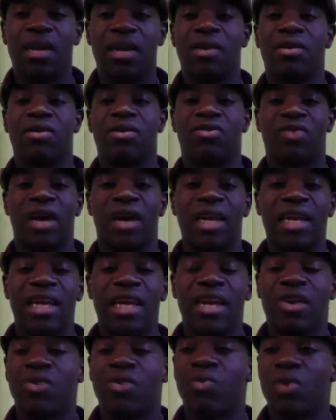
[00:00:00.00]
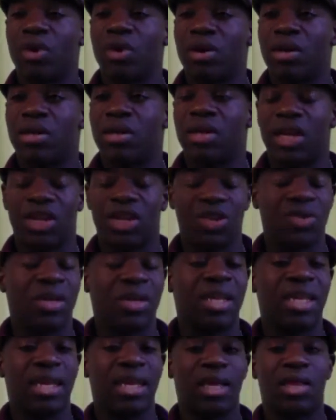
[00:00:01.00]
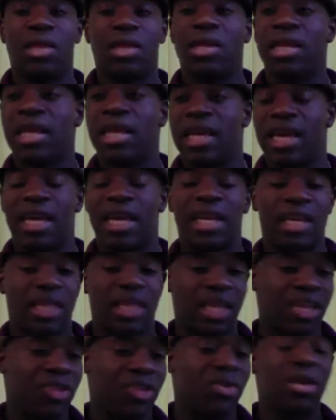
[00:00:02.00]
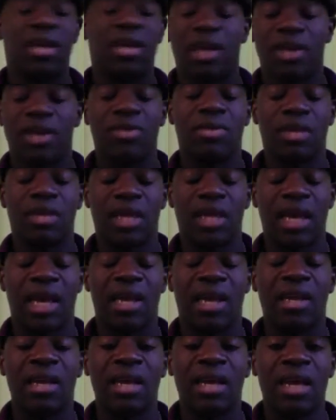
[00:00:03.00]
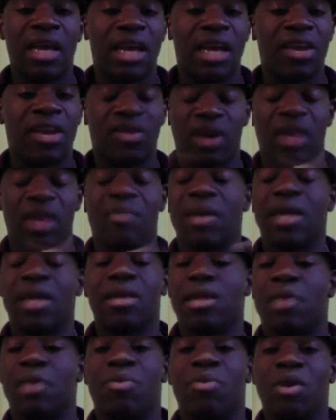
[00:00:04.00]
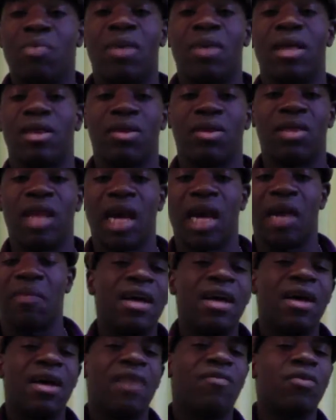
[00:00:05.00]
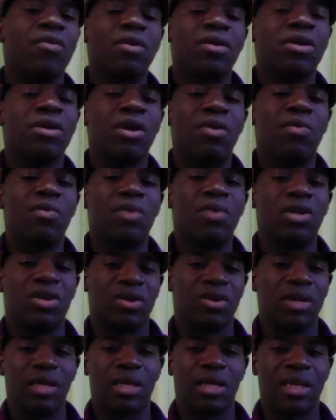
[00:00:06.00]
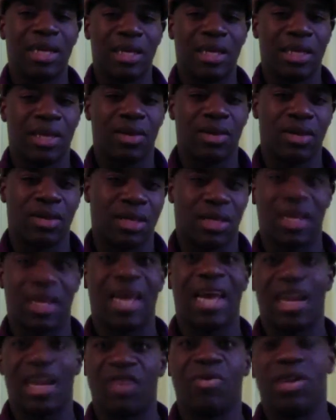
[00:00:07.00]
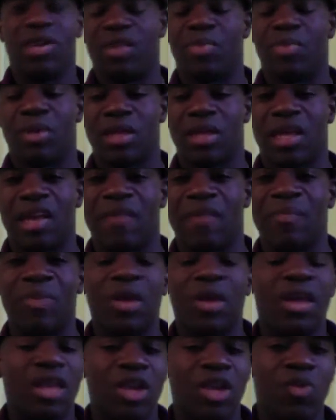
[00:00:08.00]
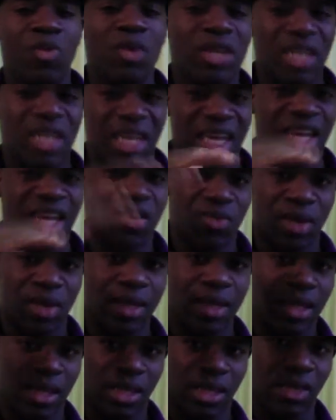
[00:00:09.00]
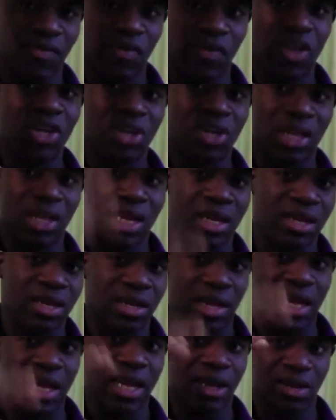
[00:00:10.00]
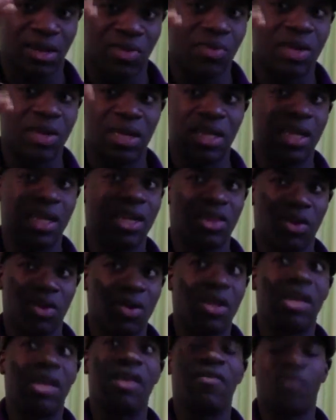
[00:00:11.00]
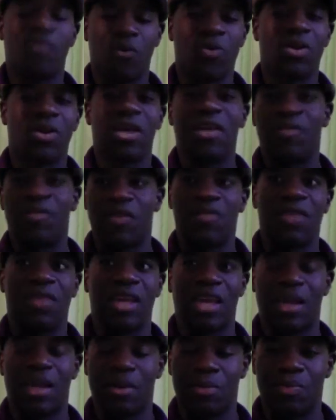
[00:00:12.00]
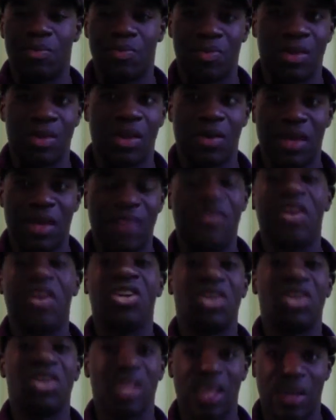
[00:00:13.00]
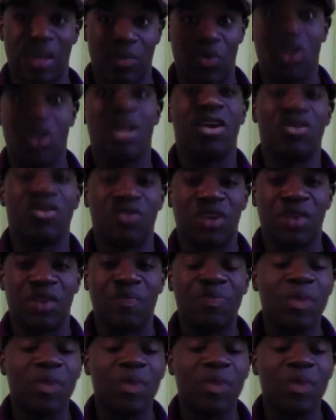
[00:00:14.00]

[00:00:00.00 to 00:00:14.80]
Try to hear words that you can easily get, that you can understand, and try to make a summary based on that. Of course, you don't want your listening skills to stay at 20%. You want to increase this eventually to like 20, 30, 40, 50, and eventually 100.